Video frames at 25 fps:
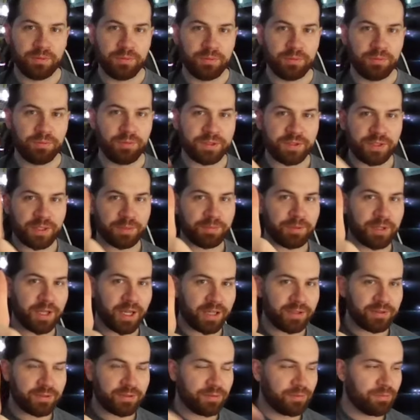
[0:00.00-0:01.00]
What's up,
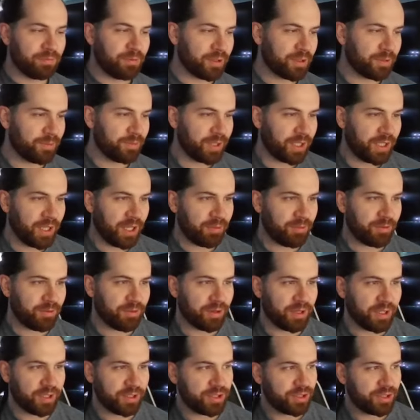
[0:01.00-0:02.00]
guys? Welcome to Game
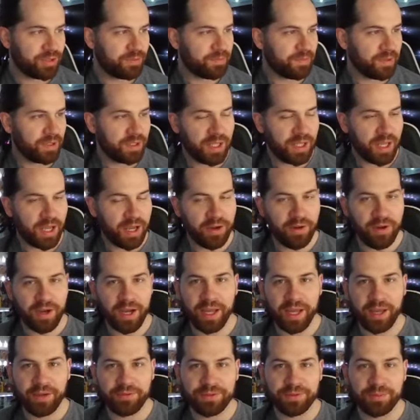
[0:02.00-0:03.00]
Crunch. Now,
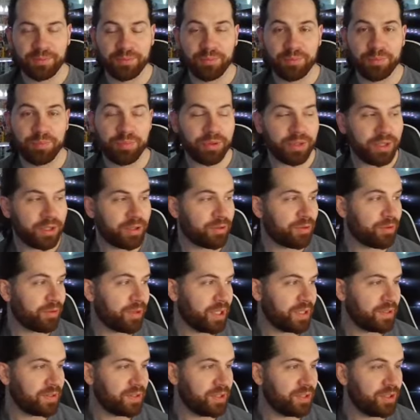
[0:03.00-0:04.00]
I have some pretty
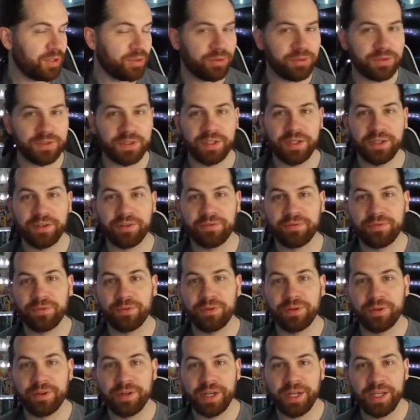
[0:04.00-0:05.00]
crazy news here
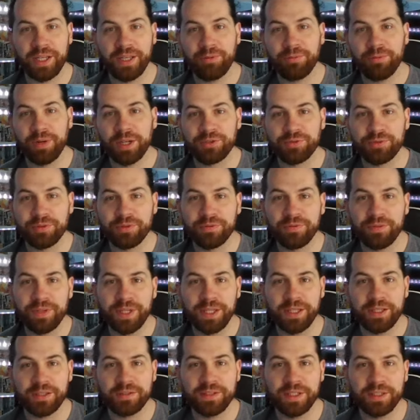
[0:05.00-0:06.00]
for any retro
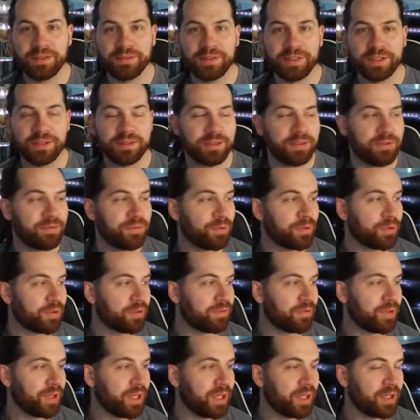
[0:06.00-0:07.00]
fans, N64
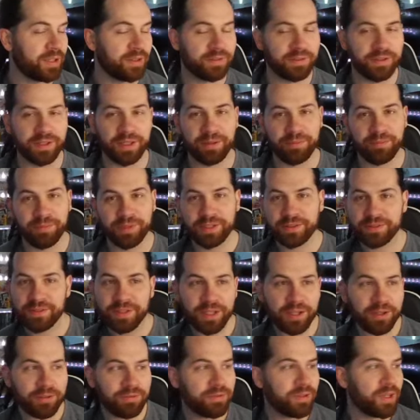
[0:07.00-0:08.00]
fans like
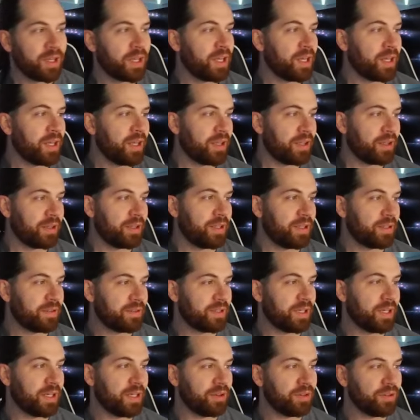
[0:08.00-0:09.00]
myself.
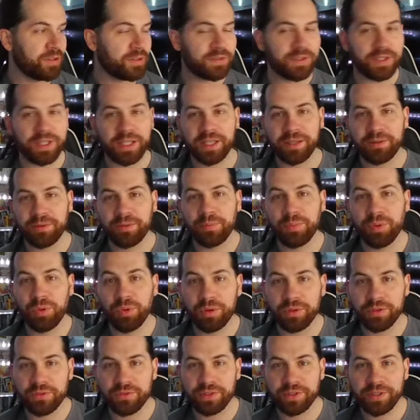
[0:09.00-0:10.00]
That looks like
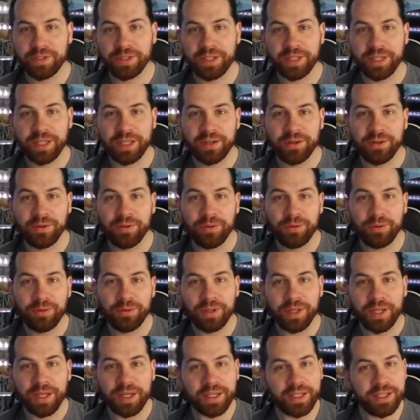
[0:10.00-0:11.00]
ports are going to get a
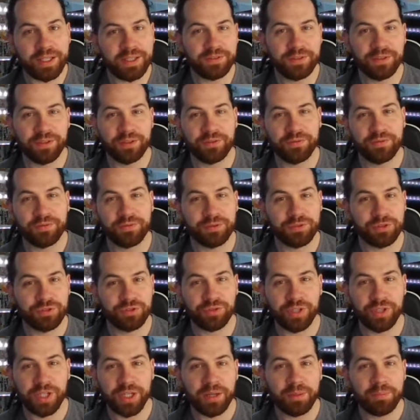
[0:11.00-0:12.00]
whole lot easier for
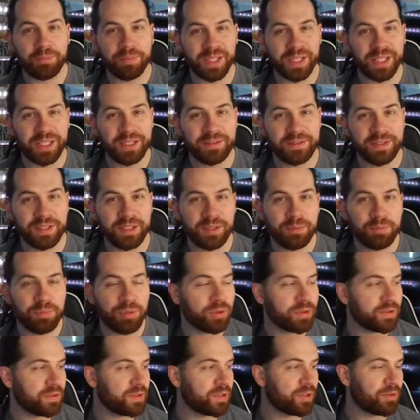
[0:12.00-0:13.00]
straight up PC
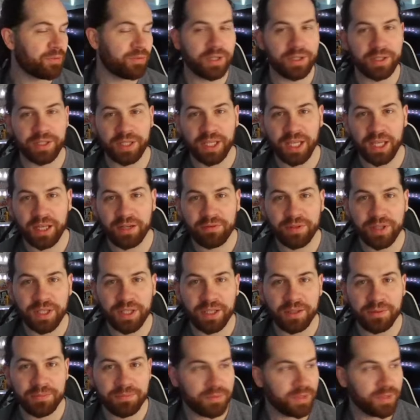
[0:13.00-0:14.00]
ports that run natively.